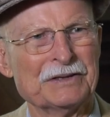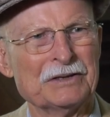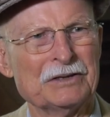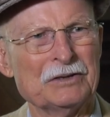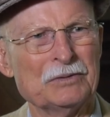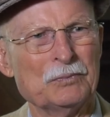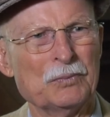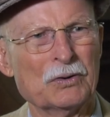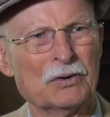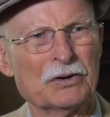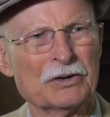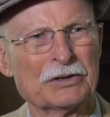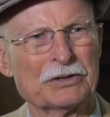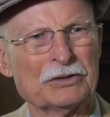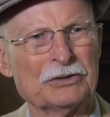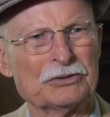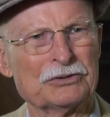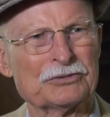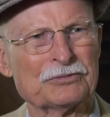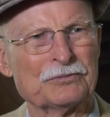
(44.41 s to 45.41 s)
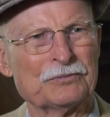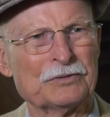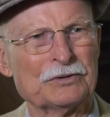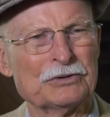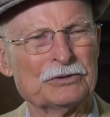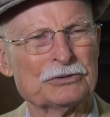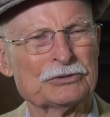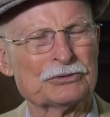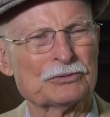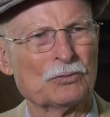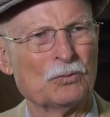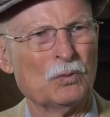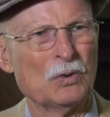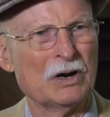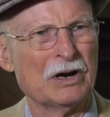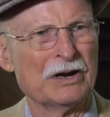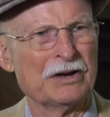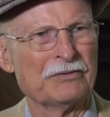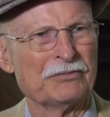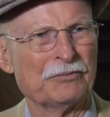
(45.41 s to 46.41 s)
He brought his first
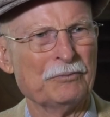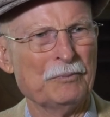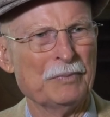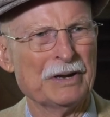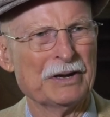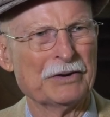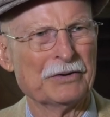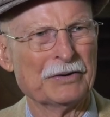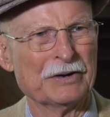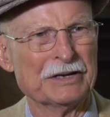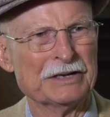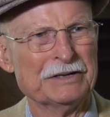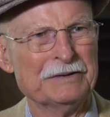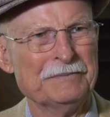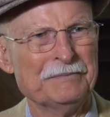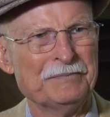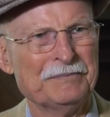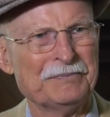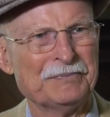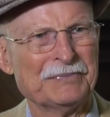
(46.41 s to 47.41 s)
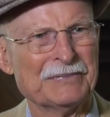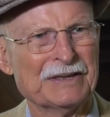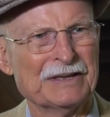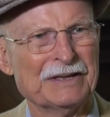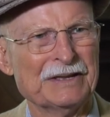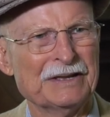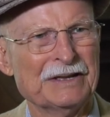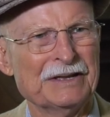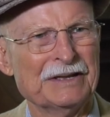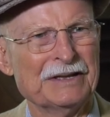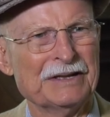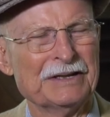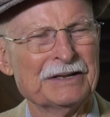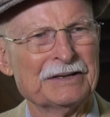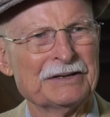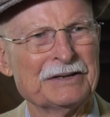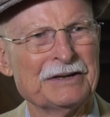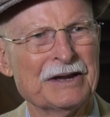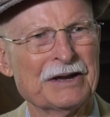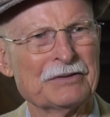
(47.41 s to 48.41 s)
wife, Mary,
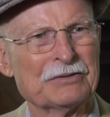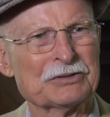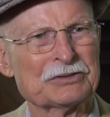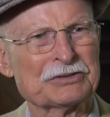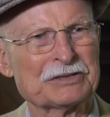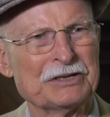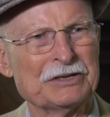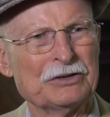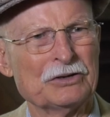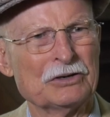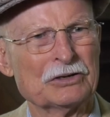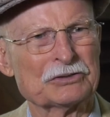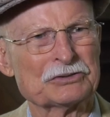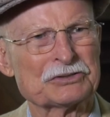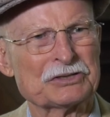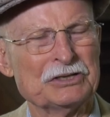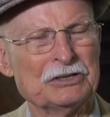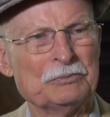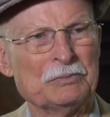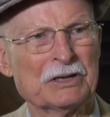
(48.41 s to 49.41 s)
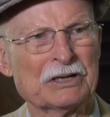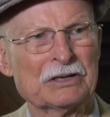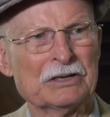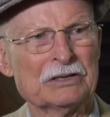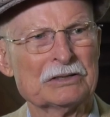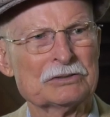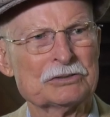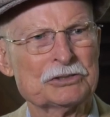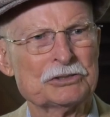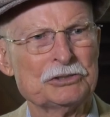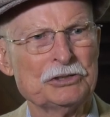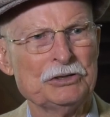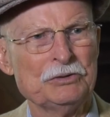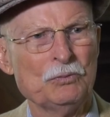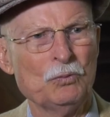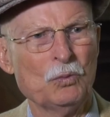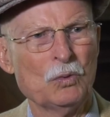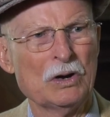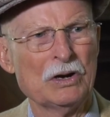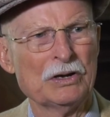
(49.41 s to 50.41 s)
down to St. Augustine because she
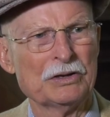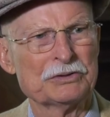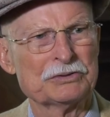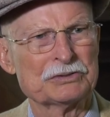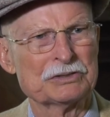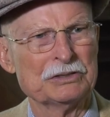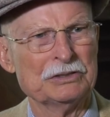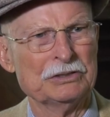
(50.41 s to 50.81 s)
was